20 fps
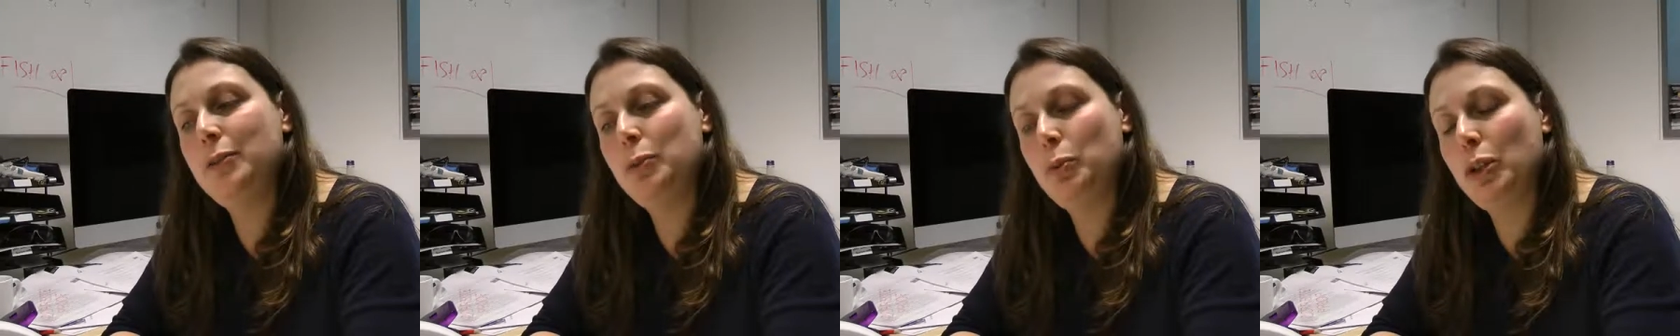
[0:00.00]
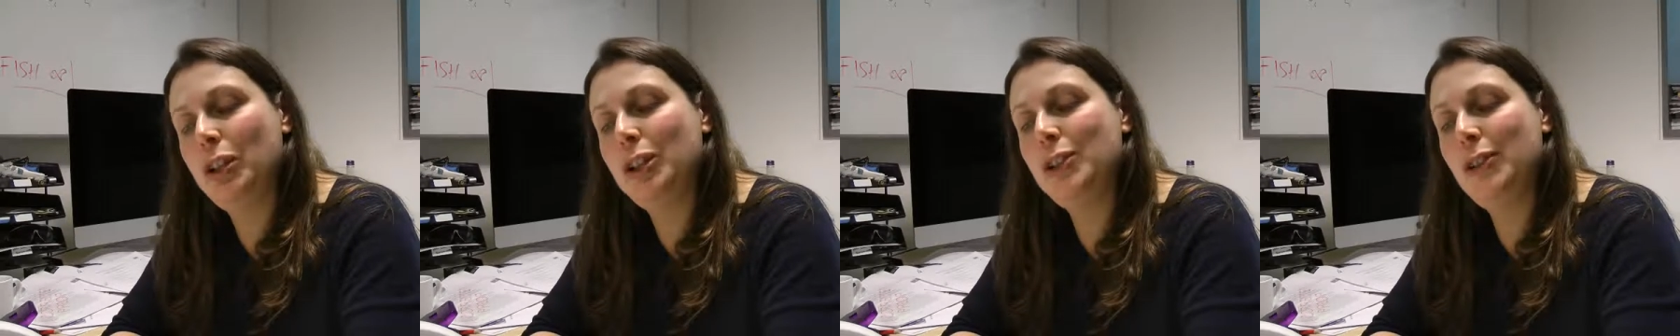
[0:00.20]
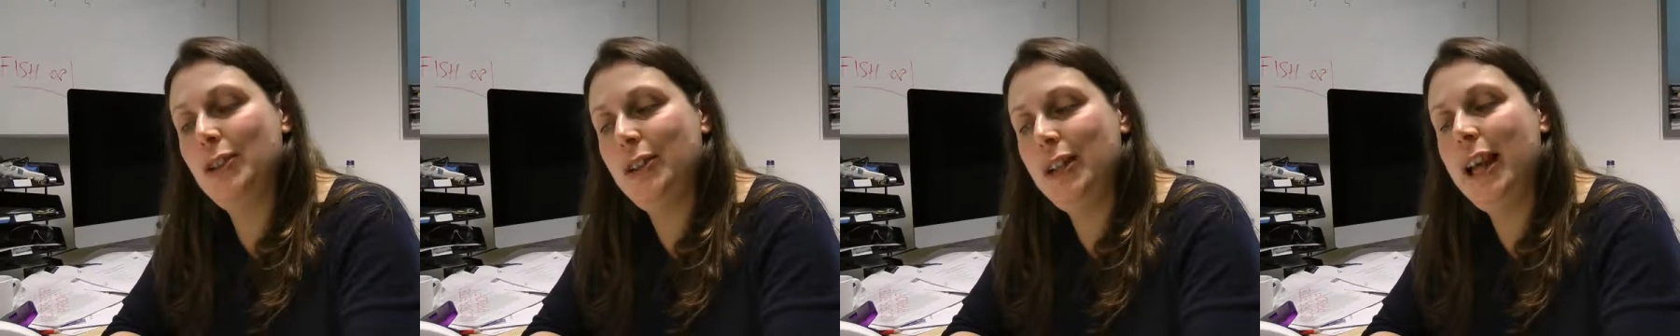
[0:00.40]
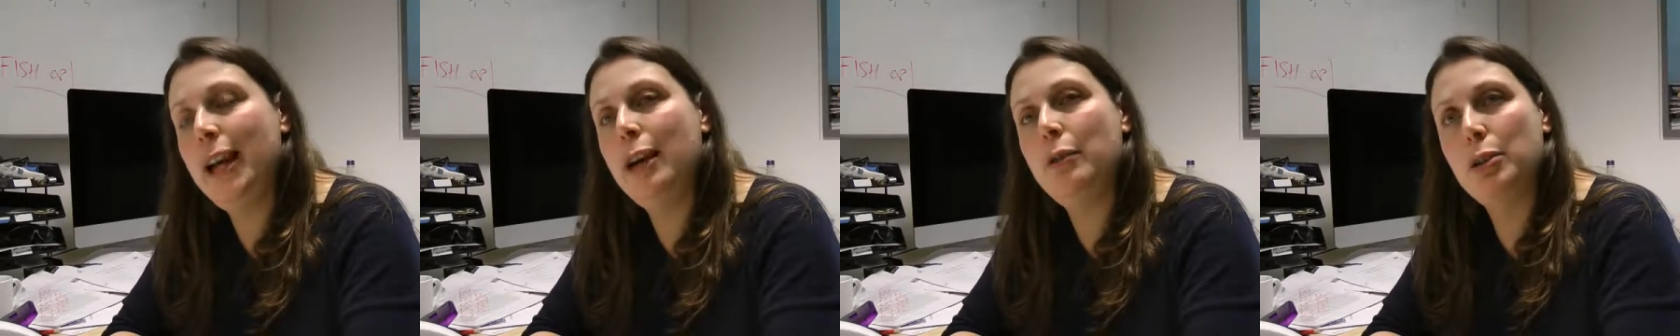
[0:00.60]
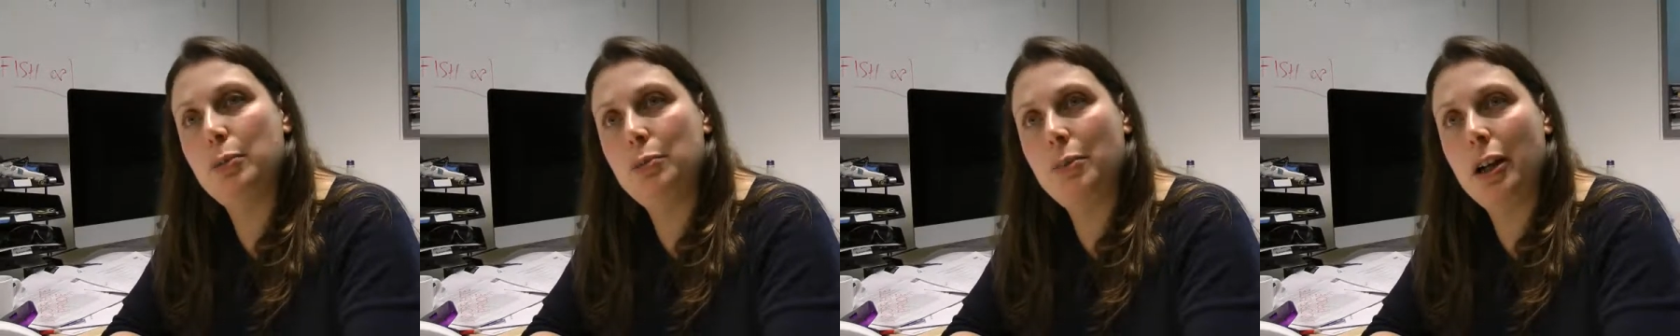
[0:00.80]
what I do
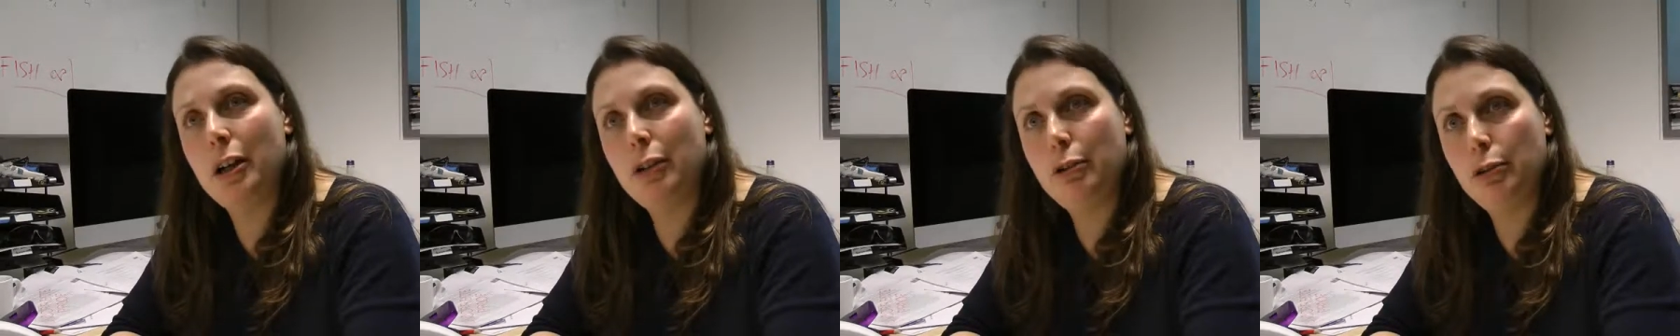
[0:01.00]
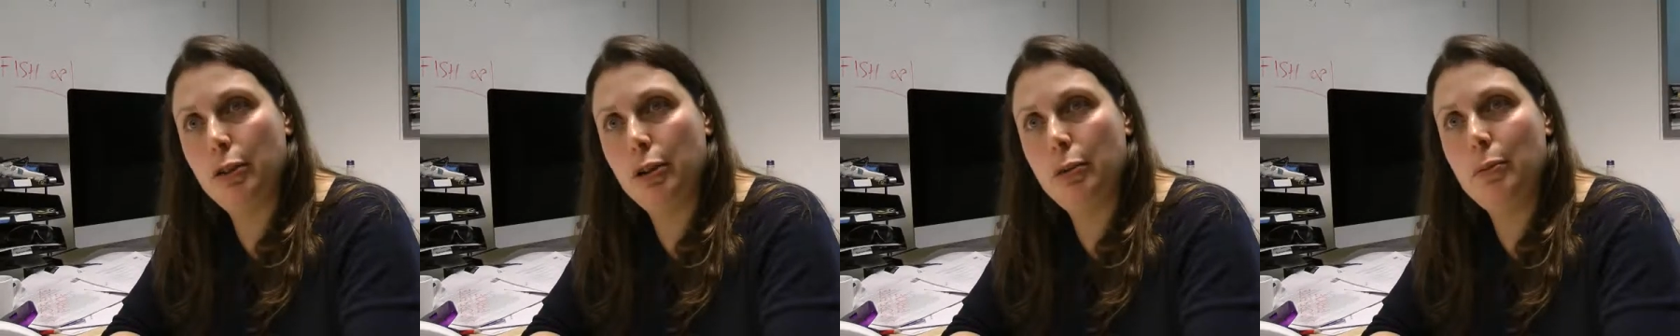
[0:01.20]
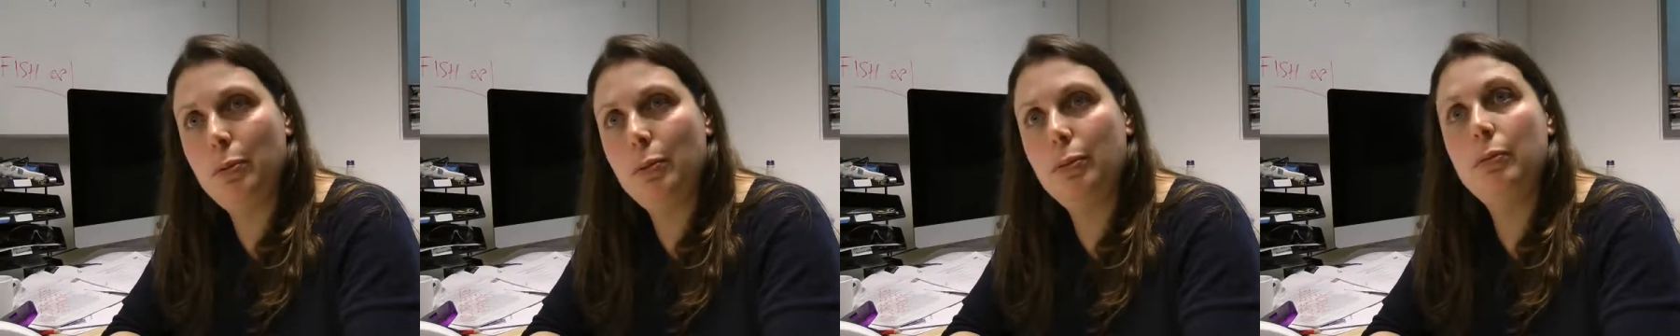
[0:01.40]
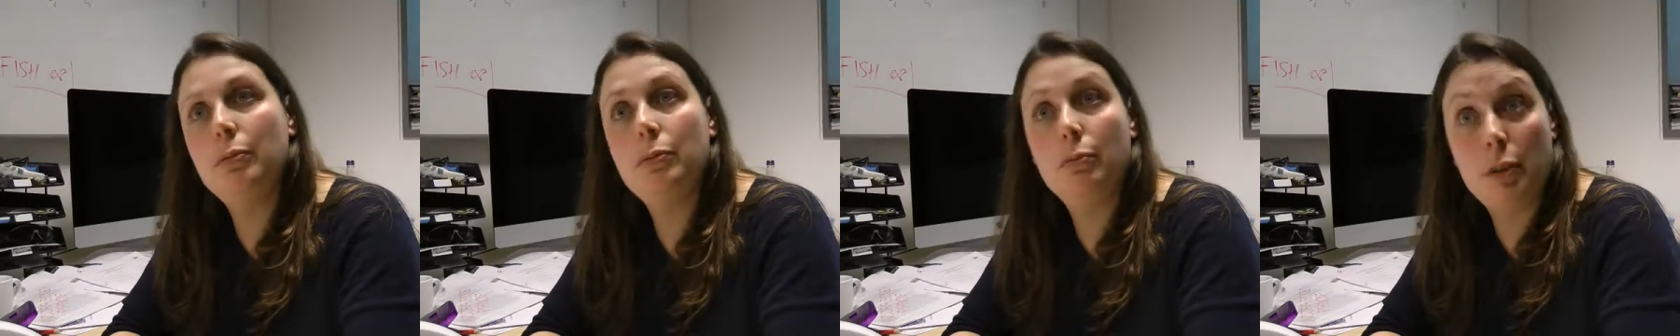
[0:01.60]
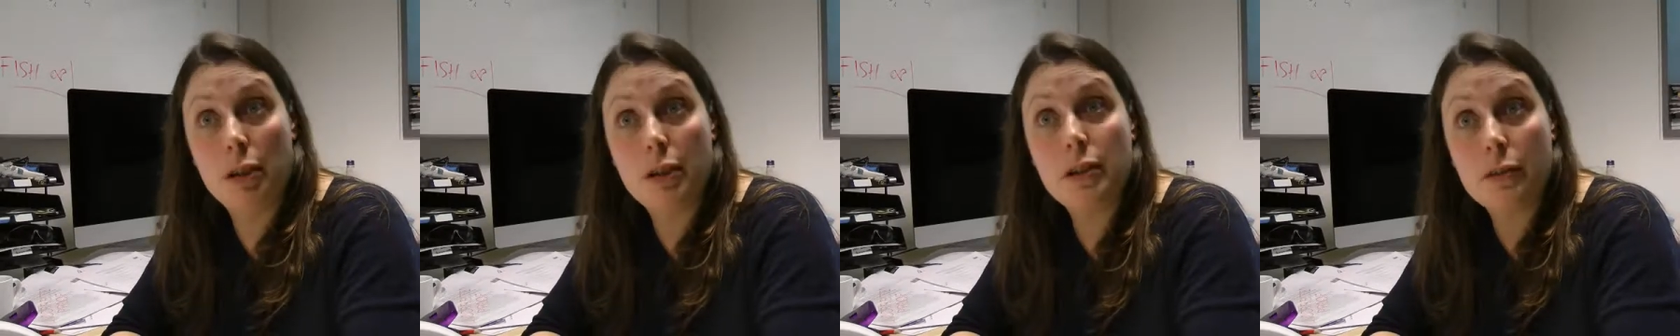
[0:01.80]
now with my group
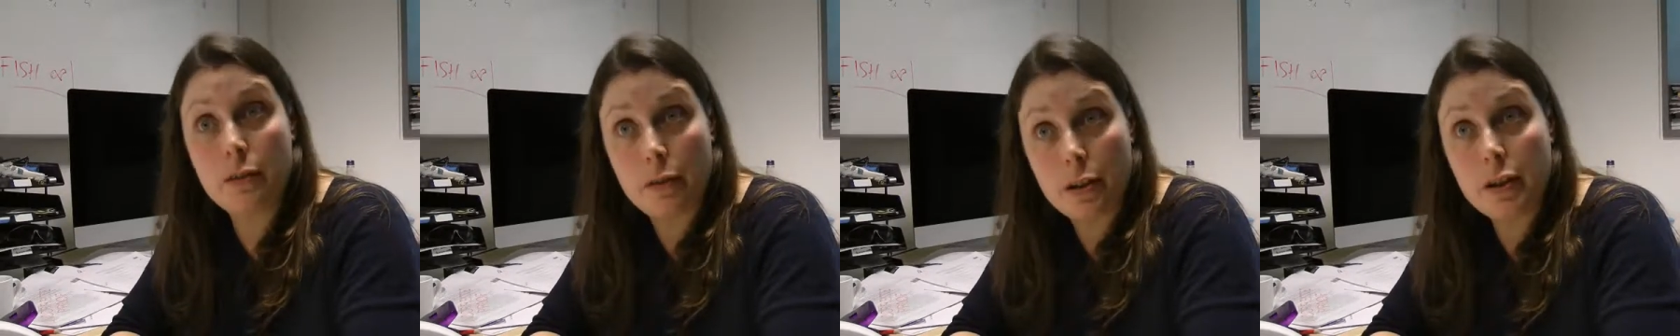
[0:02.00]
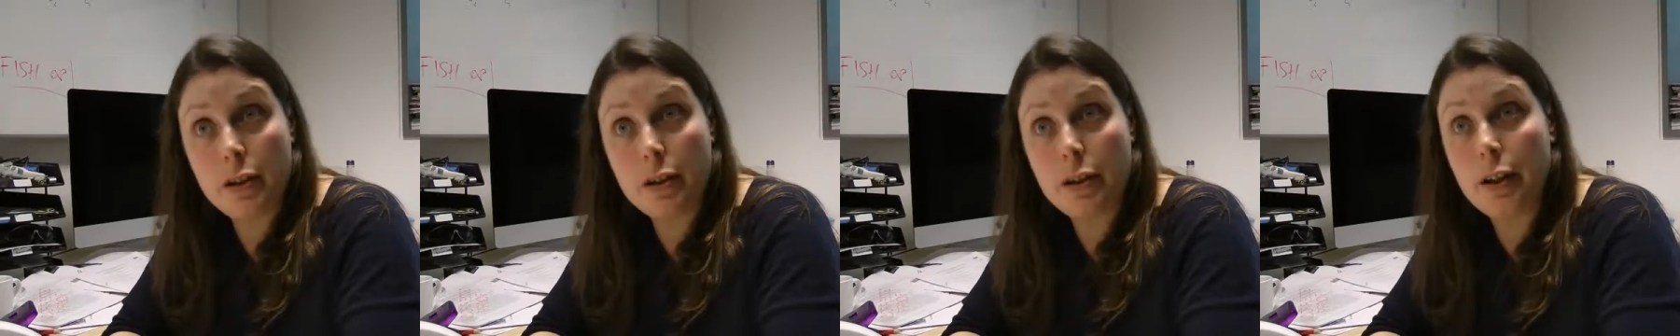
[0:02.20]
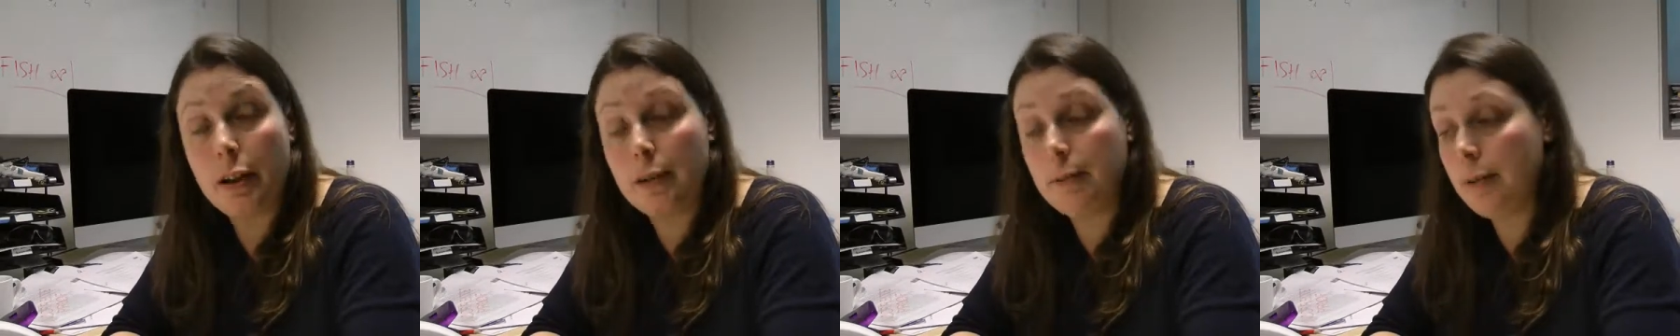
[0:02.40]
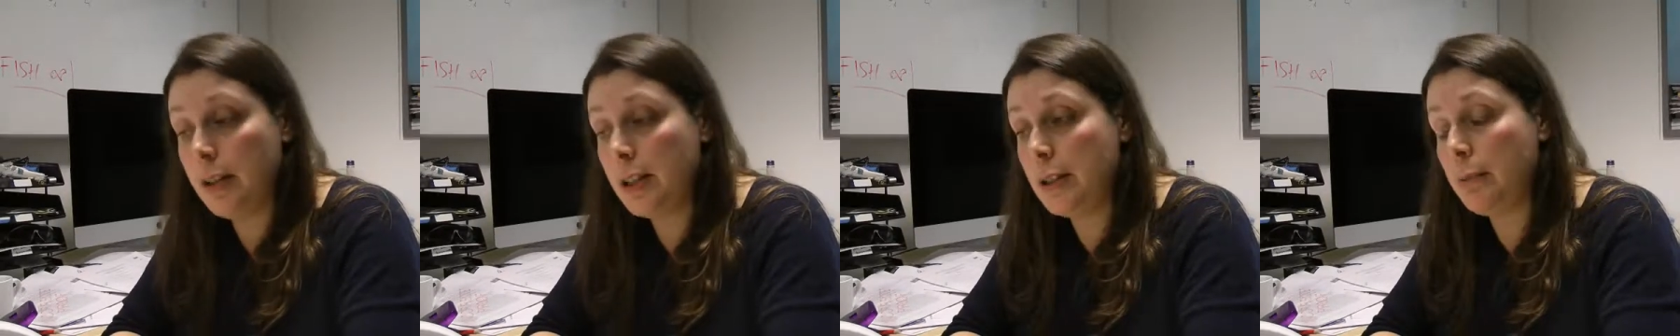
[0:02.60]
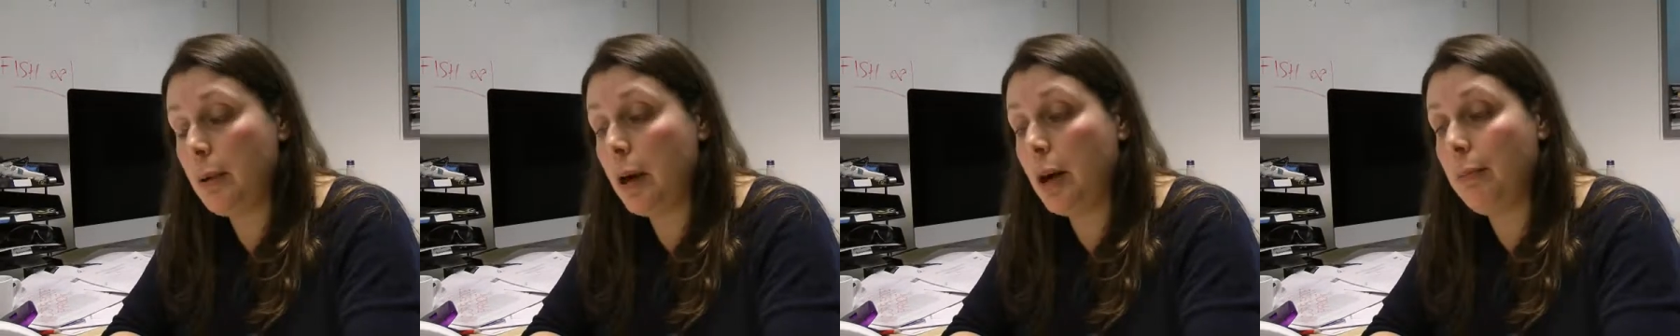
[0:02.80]
most of the time
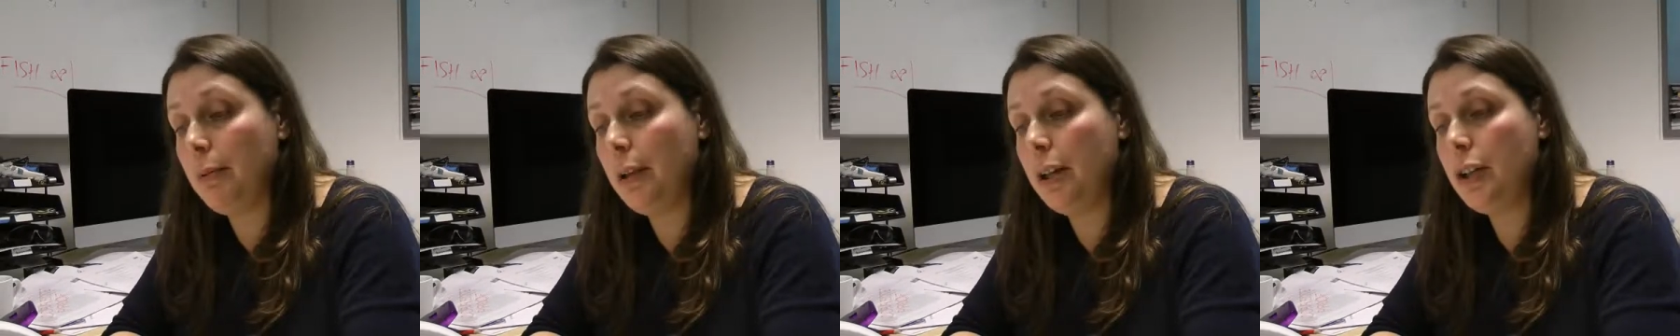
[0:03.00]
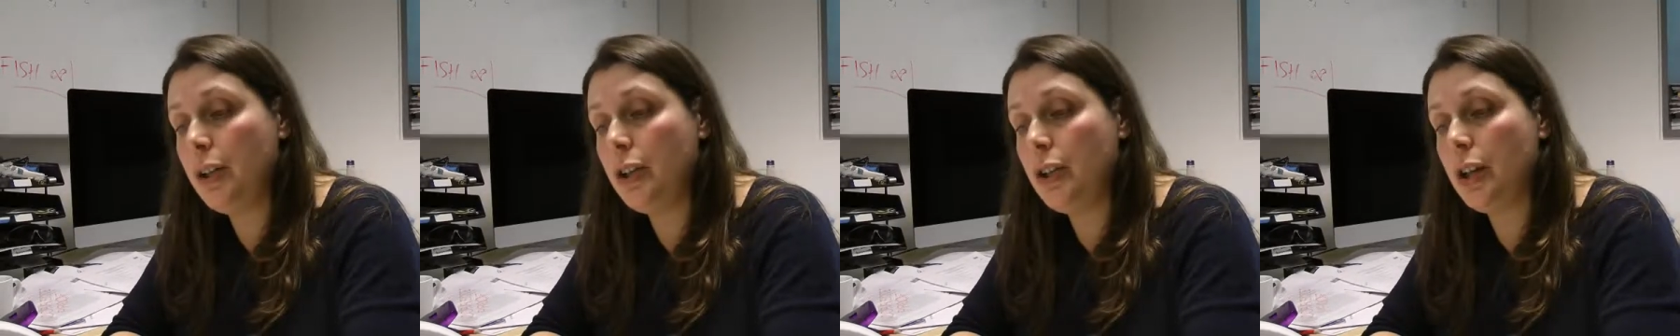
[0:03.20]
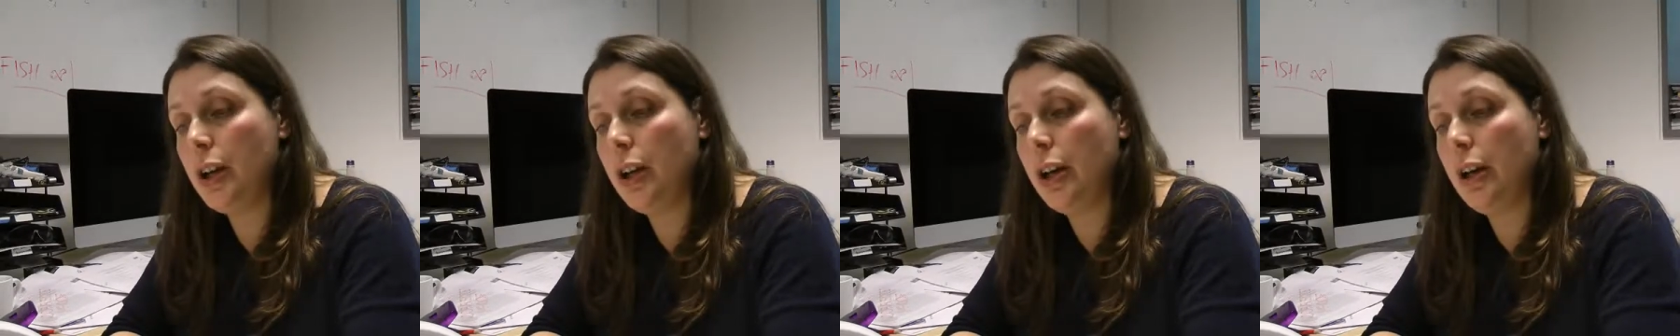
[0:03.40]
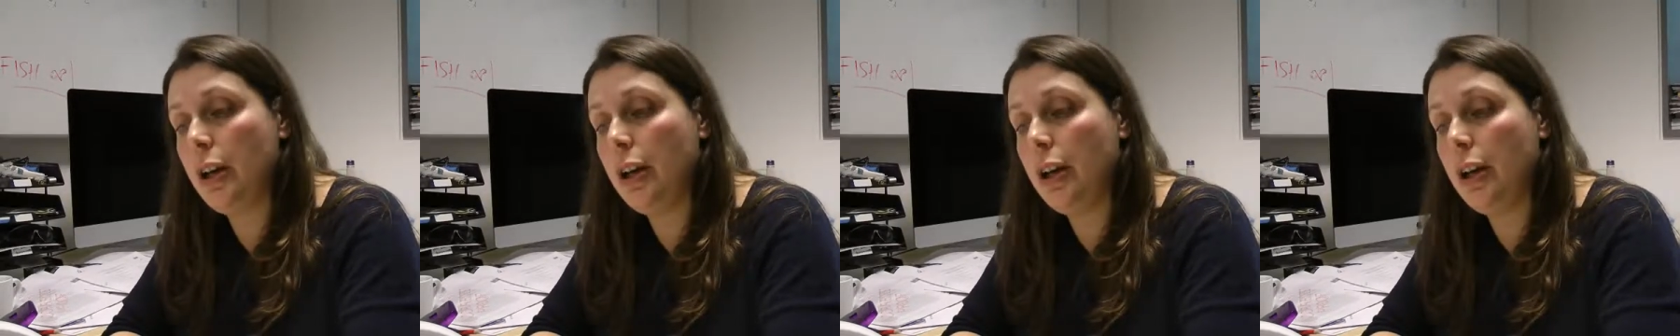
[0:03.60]
is publish